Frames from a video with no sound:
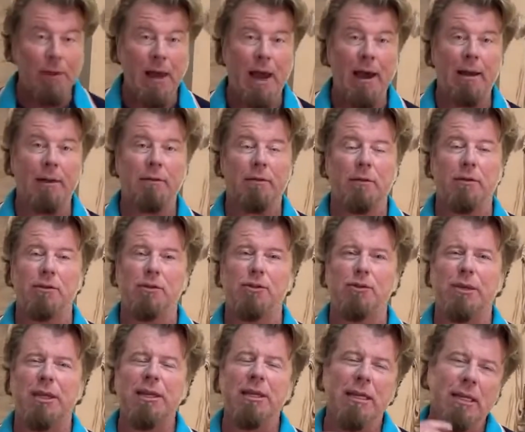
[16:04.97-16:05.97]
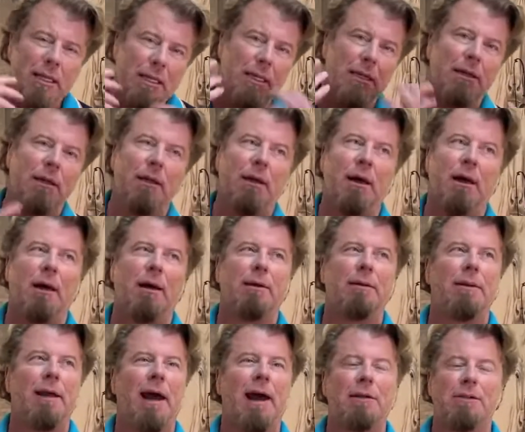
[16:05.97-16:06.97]
that the zucchini
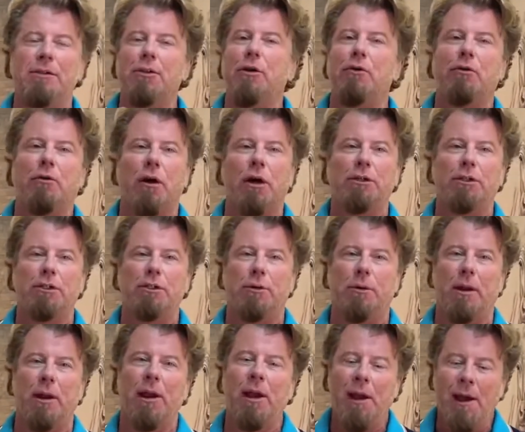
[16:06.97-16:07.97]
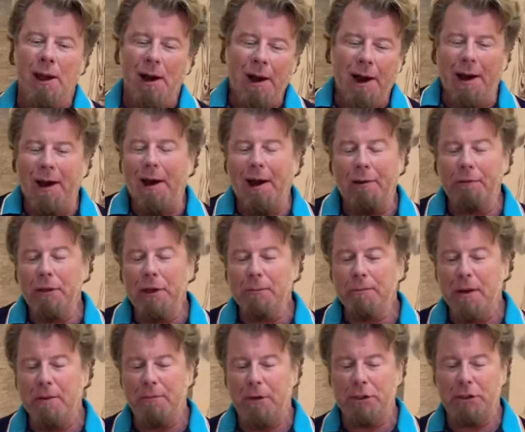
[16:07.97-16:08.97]
has no crunch to it. I
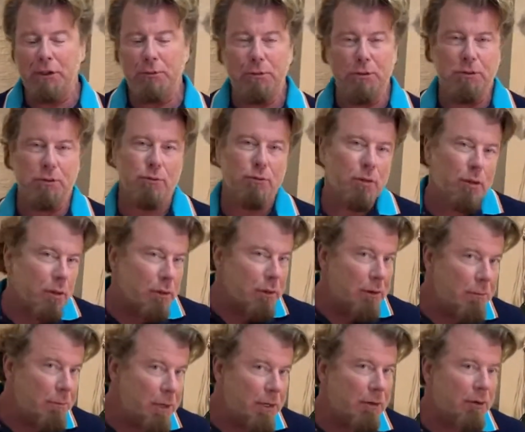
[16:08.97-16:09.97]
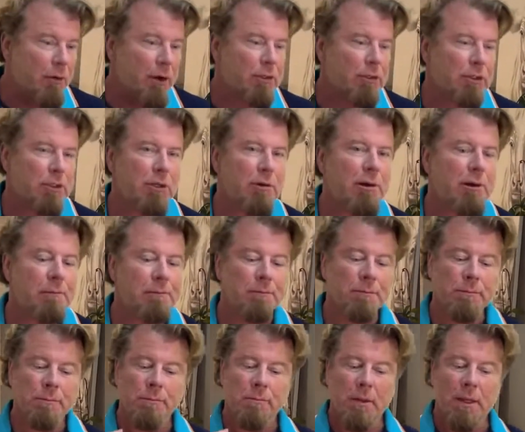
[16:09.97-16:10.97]
like my vegetables with a little bit of crunch to it.
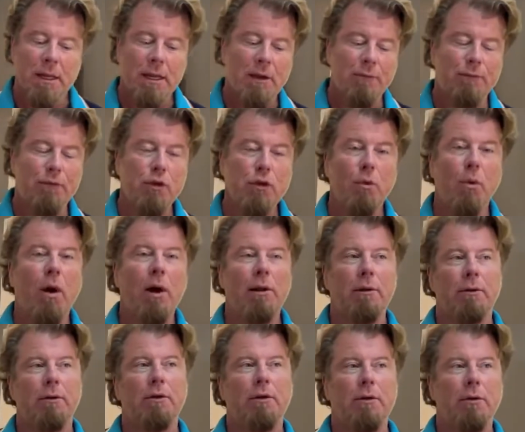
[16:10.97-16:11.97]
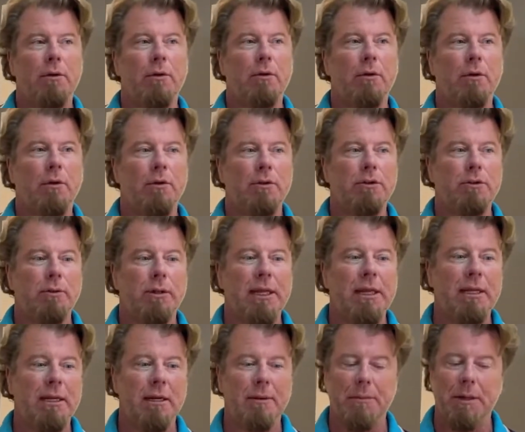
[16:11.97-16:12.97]
If you want your
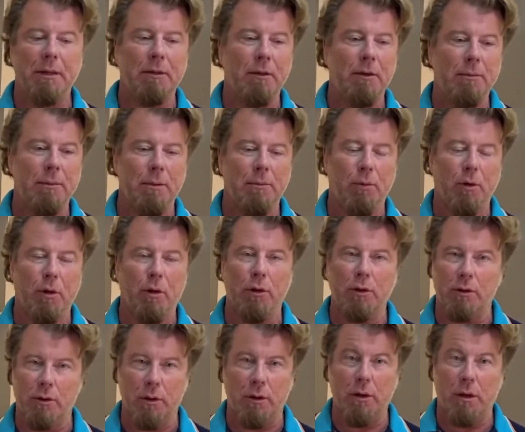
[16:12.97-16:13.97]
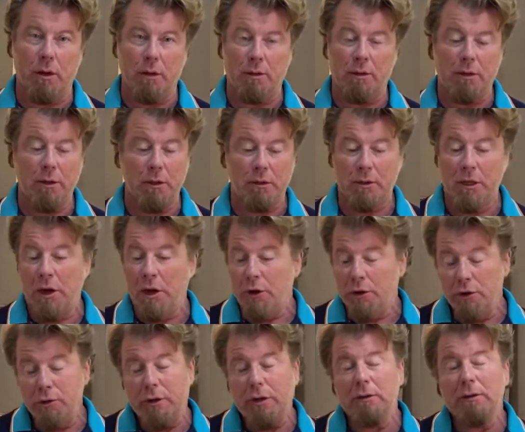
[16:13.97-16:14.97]
zucchini to be a little bit more cooked,
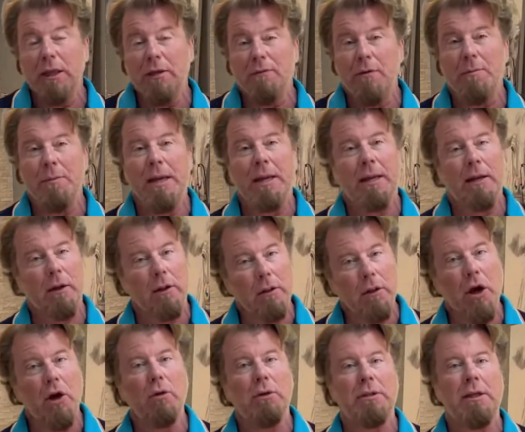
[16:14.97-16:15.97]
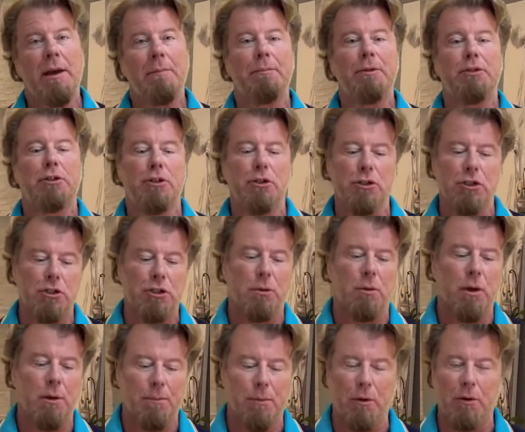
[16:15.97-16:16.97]
you can leave them in at a low temperature. You just
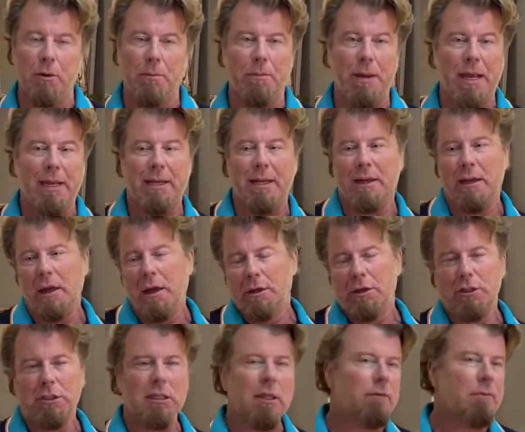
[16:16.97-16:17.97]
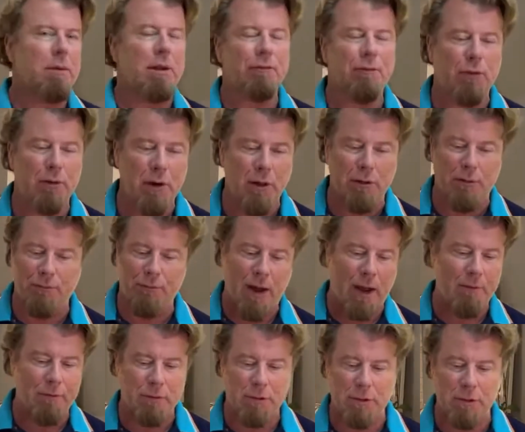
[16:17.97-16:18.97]
don't want to burn the bacon. Just leave them in for another
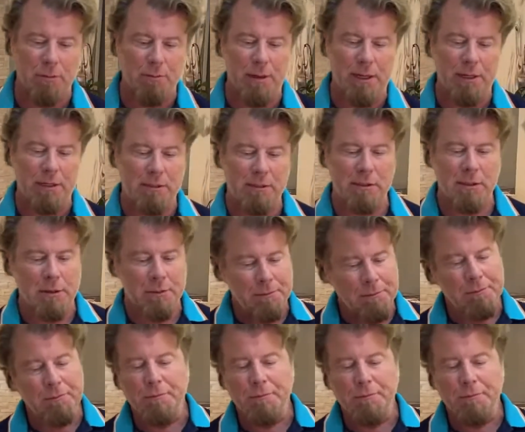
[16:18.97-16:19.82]
5 or so minutes